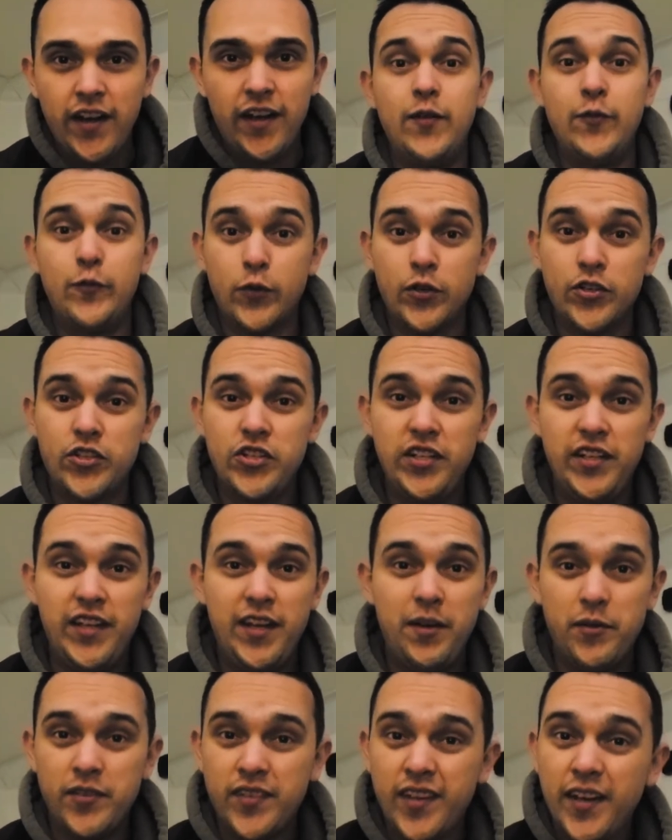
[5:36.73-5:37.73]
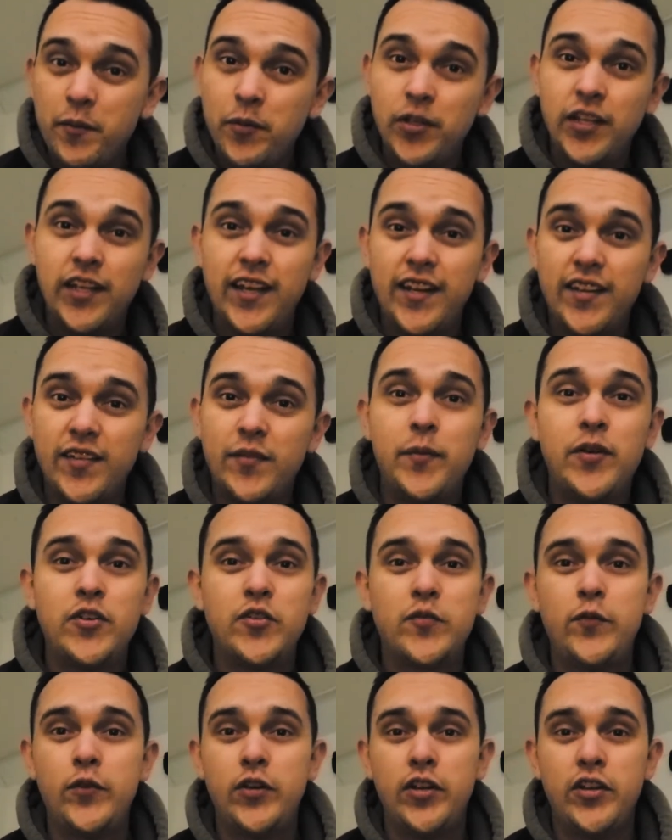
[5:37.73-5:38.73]
Unfortunately, I wasn't able to get as
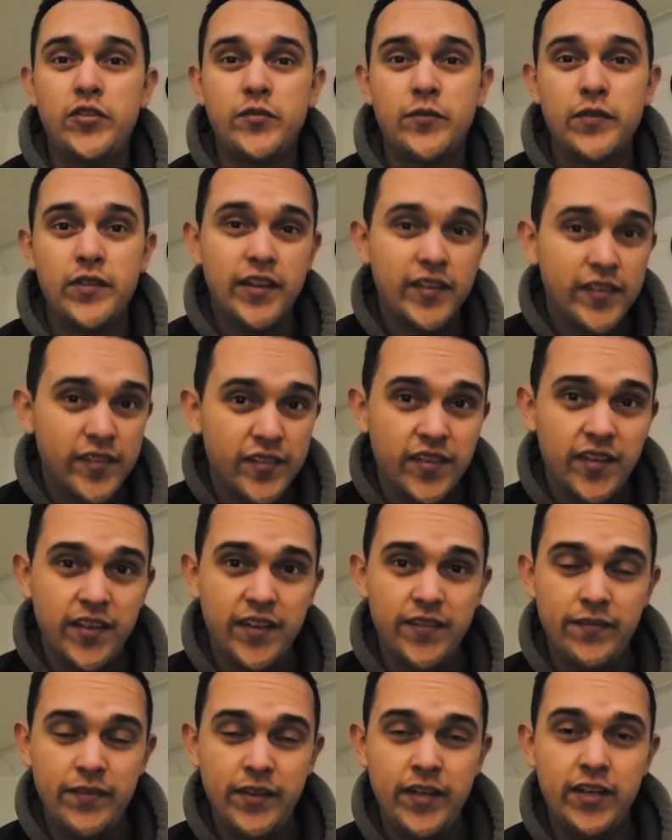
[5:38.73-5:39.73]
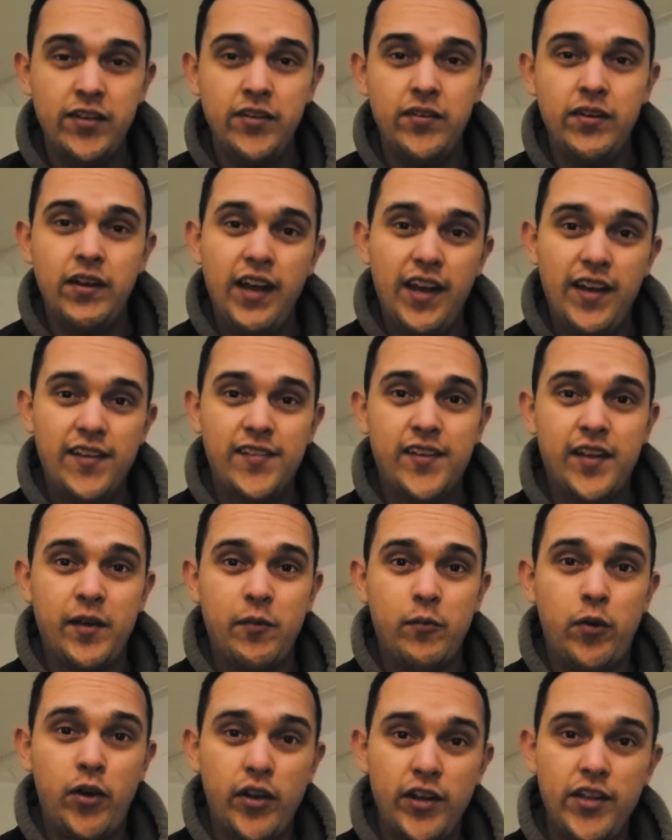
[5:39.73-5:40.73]
much footage for this video as
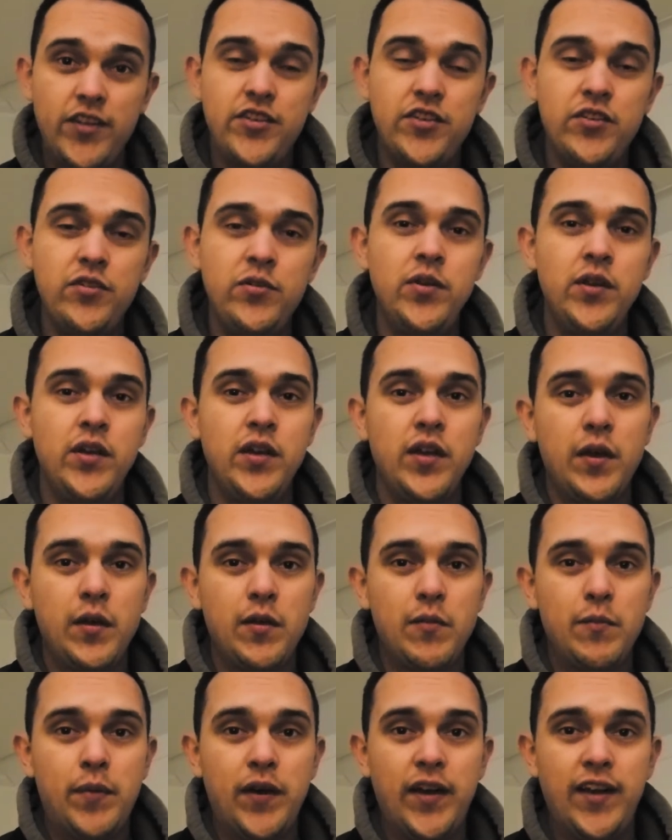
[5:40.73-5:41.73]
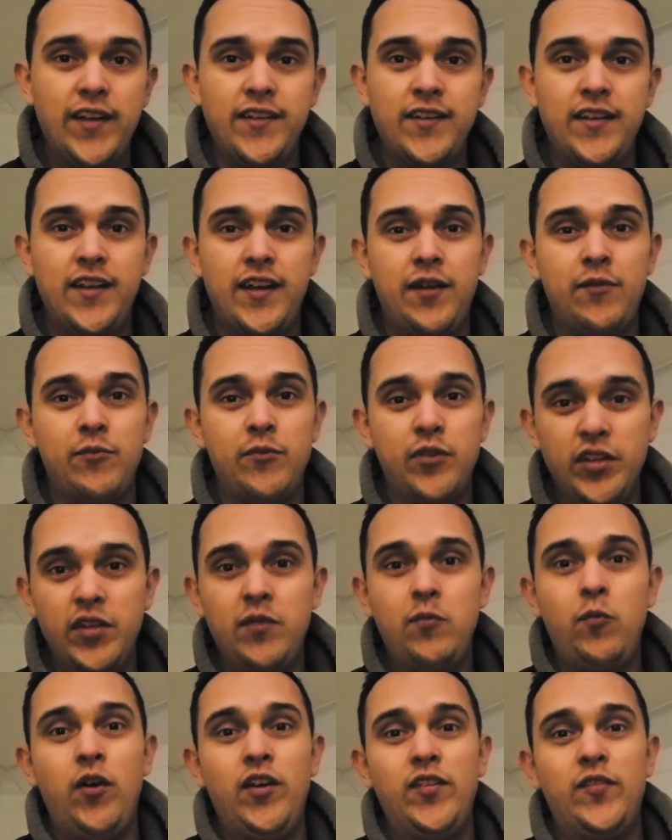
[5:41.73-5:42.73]
I wanted to, but I
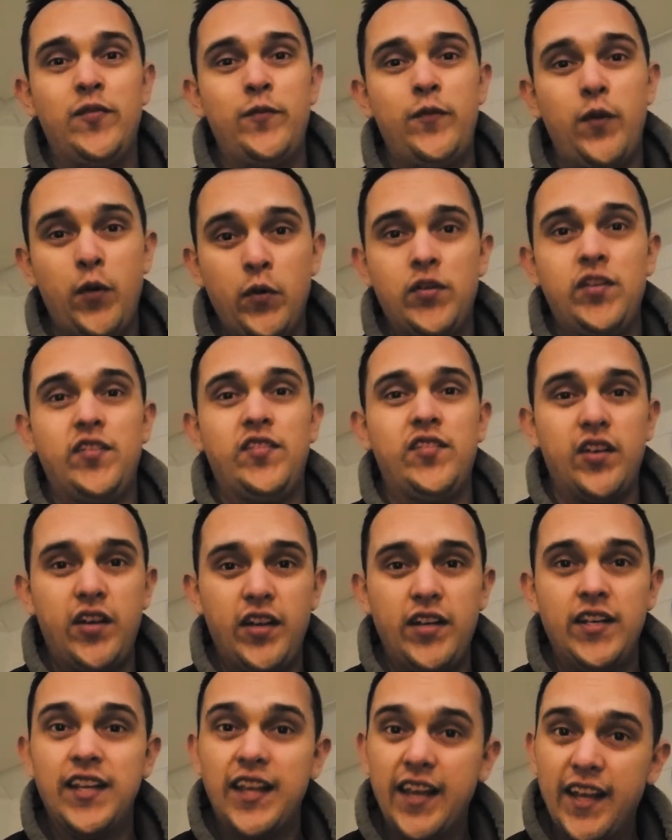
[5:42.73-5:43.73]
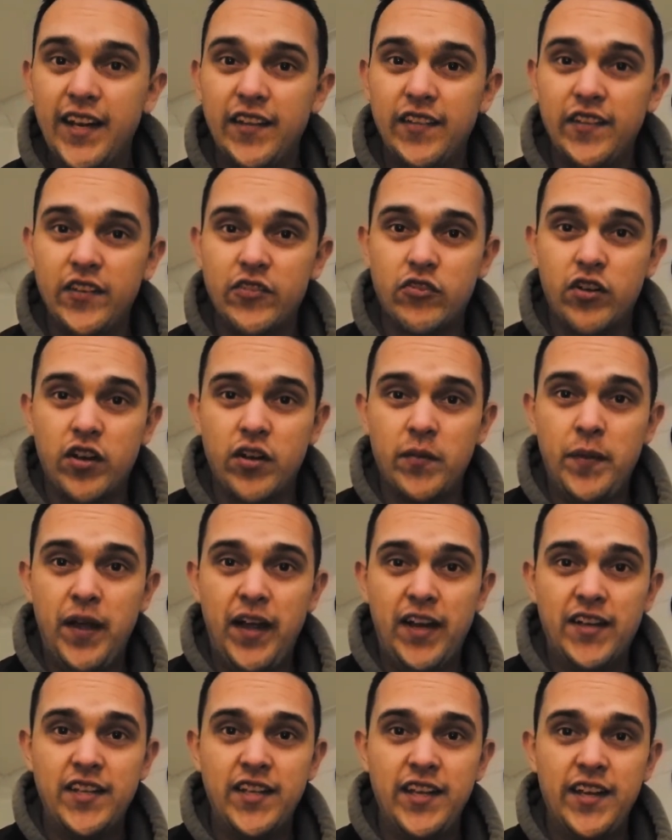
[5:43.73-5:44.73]
really was focused on getting the truck
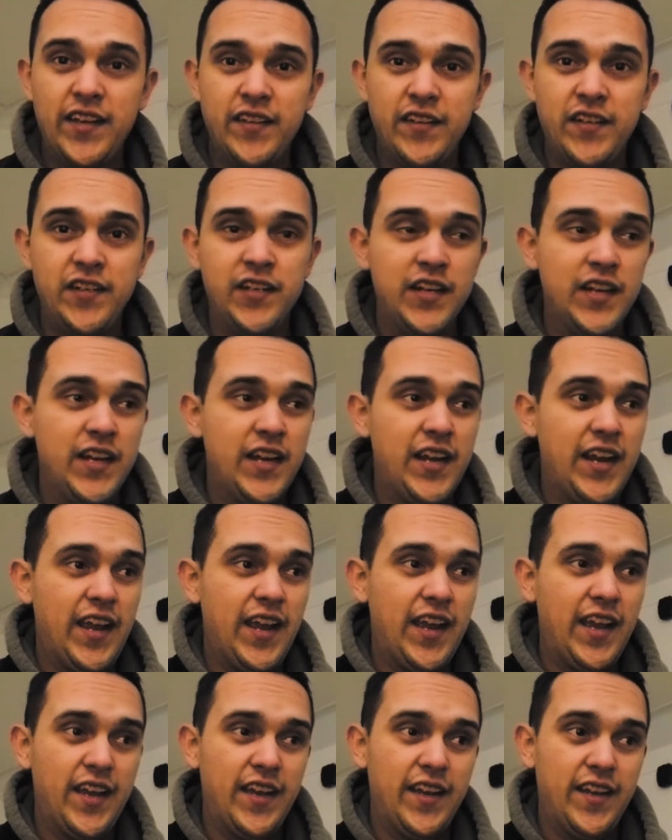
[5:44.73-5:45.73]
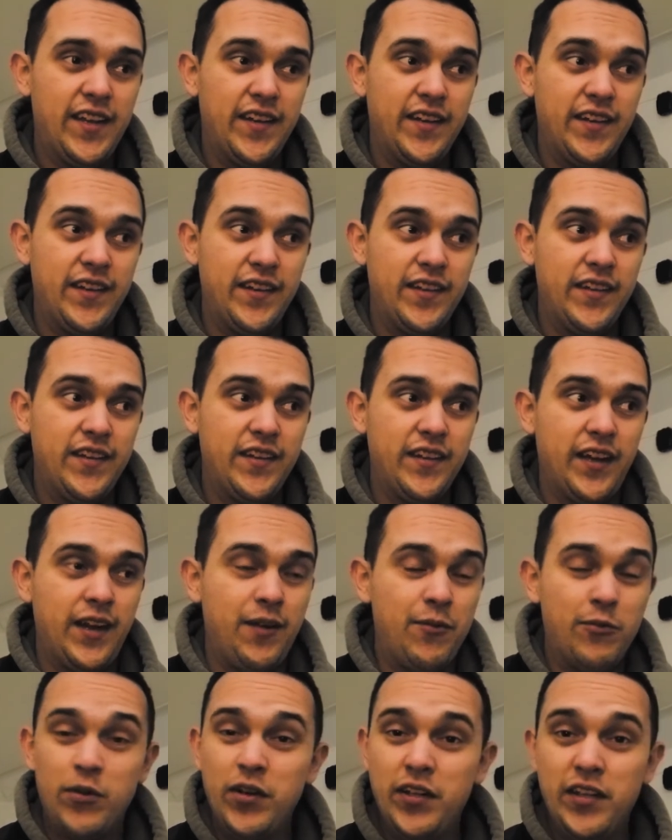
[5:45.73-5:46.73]
back together, and
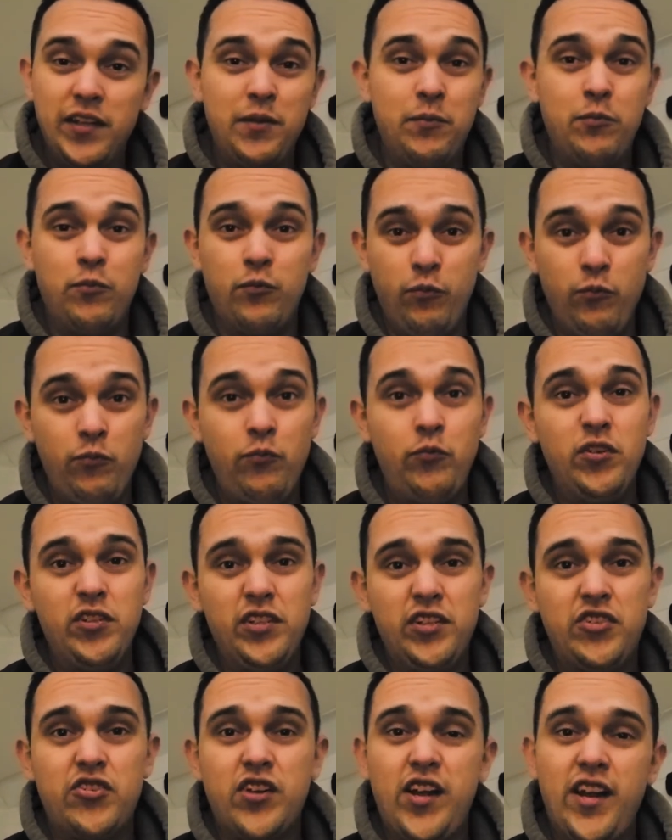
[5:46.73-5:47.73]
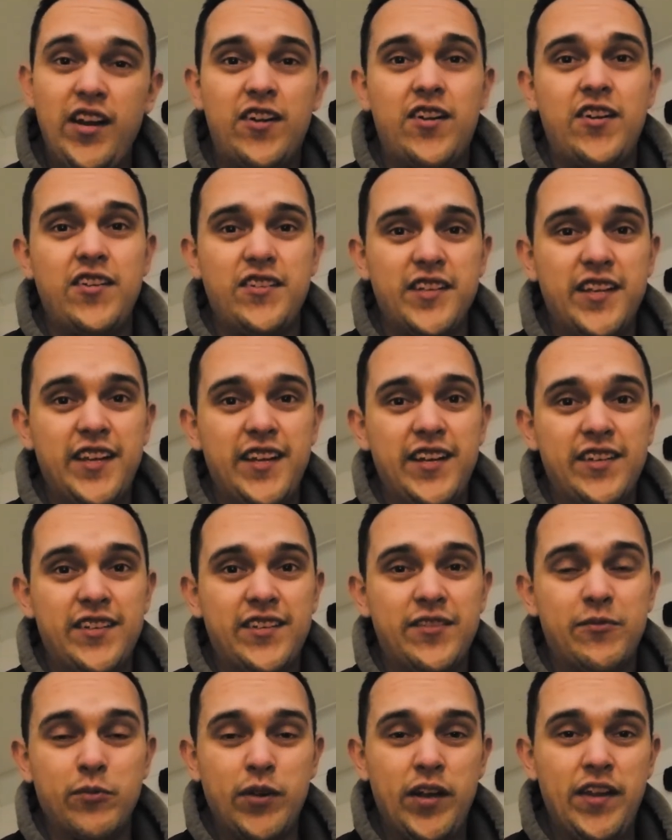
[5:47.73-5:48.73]
I really tried hard to get
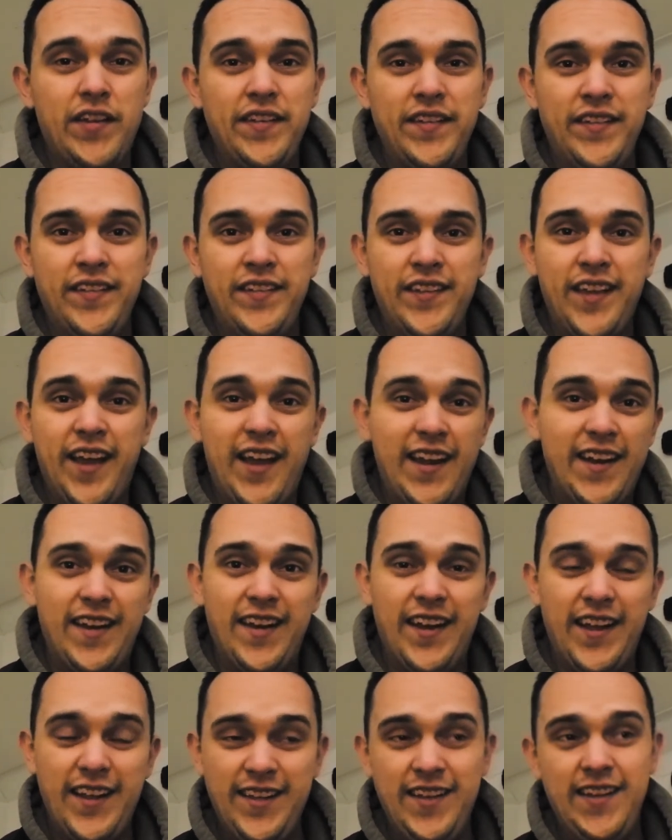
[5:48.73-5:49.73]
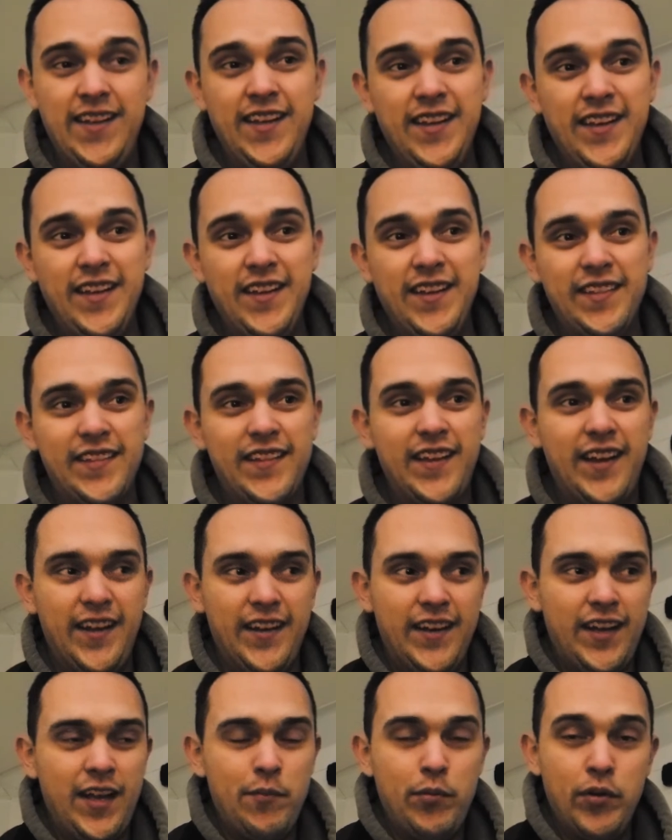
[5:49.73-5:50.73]
it to run that night
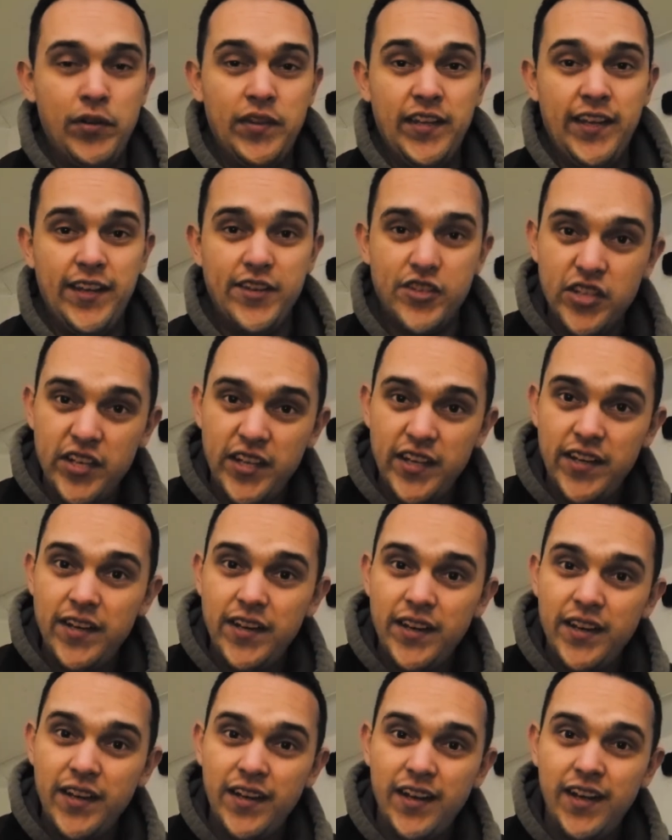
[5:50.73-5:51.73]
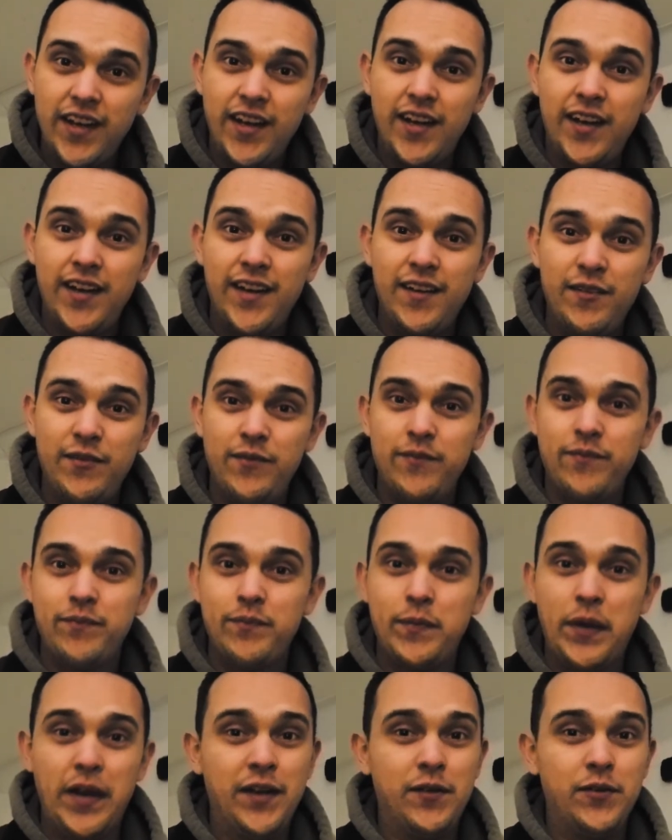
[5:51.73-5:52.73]
that I put the engine in,
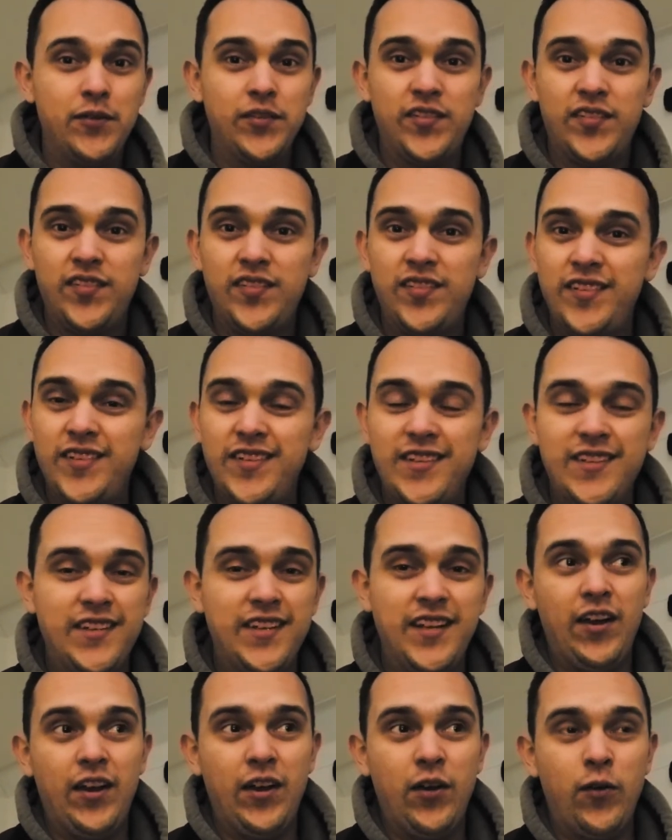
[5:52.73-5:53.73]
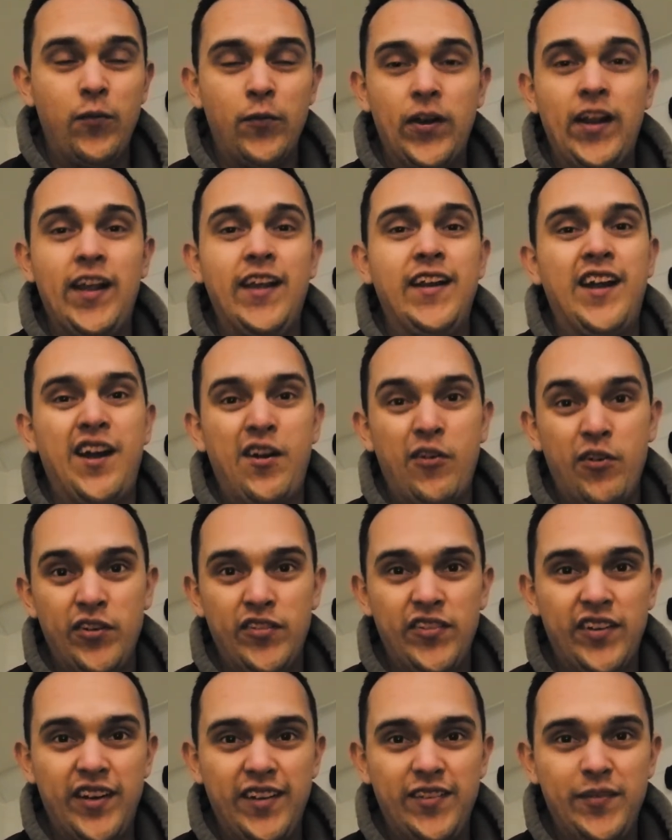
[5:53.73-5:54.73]
but it was over 8
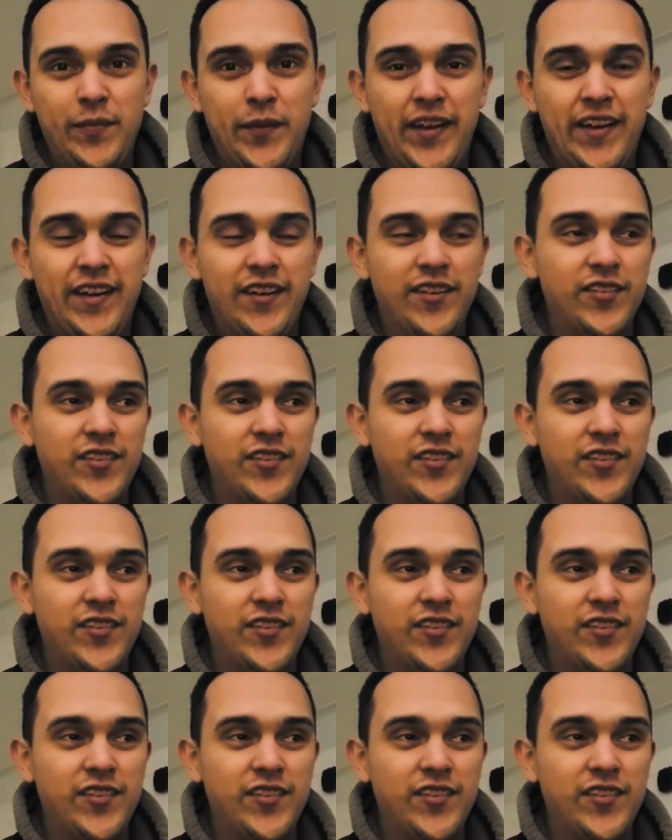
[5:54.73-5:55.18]
hours that I spent.